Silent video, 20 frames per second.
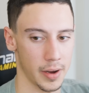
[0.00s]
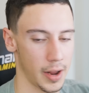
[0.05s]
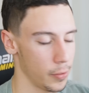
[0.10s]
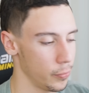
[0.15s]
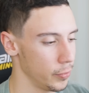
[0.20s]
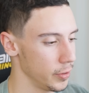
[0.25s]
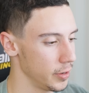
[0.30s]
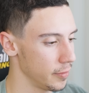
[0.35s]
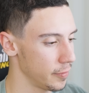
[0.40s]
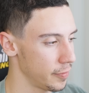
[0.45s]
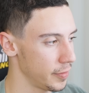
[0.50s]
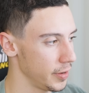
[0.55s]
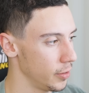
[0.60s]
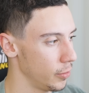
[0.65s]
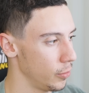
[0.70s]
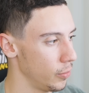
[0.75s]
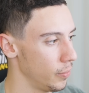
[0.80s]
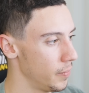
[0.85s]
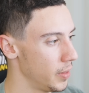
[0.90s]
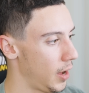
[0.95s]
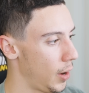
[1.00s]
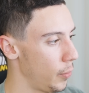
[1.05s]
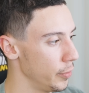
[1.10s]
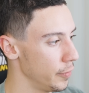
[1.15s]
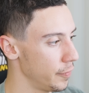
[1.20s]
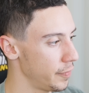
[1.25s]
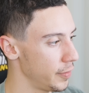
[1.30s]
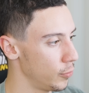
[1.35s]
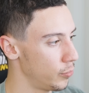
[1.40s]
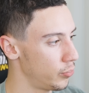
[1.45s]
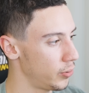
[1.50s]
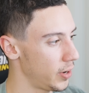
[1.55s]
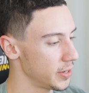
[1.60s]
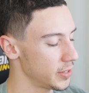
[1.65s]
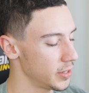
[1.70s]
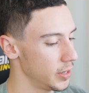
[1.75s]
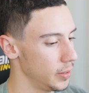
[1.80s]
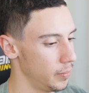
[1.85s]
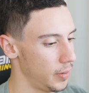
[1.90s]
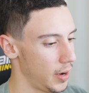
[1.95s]
but I wouldn't feel
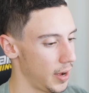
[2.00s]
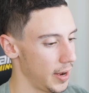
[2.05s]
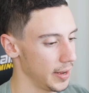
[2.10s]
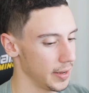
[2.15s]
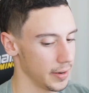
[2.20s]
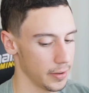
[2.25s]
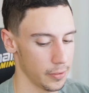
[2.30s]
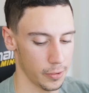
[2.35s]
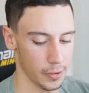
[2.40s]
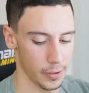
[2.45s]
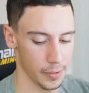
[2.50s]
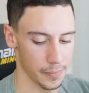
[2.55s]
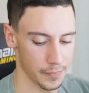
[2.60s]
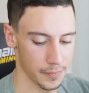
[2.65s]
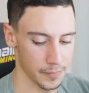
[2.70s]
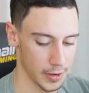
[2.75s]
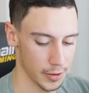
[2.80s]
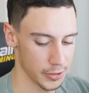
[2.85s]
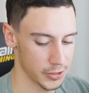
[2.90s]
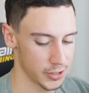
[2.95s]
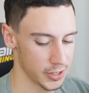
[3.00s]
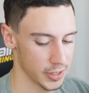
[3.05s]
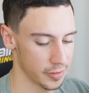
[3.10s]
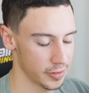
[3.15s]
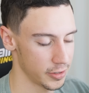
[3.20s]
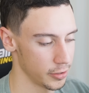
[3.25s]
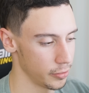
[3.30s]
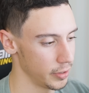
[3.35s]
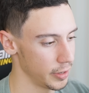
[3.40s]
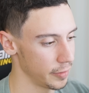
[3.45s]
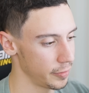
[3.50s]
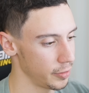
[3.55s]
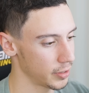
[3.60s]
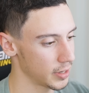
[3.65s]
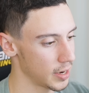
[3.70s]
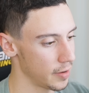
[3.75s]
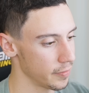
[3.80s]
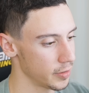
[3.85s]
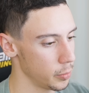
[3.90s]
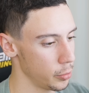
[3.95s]
pressured to buy it or, you know, shift to it if you're
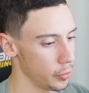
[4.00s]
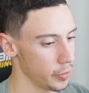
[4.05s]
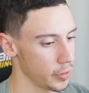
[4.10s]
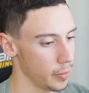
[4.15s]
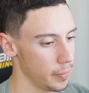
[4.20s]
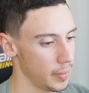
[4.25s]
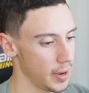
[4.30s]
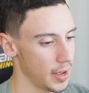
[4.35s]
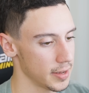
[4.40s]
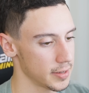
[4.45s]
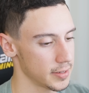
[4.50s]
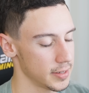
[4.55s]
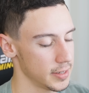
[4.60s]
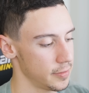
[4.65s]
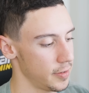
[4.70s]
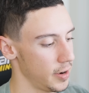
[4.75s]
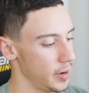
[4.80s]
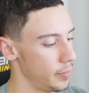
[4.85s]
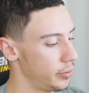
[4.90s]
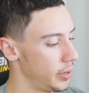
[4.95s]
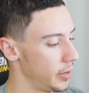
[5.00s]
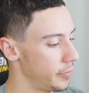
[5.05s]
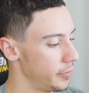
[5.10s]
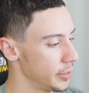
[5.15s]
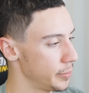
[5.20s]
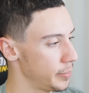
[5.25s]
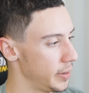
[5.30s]
comfortable with your mouse. That's very preference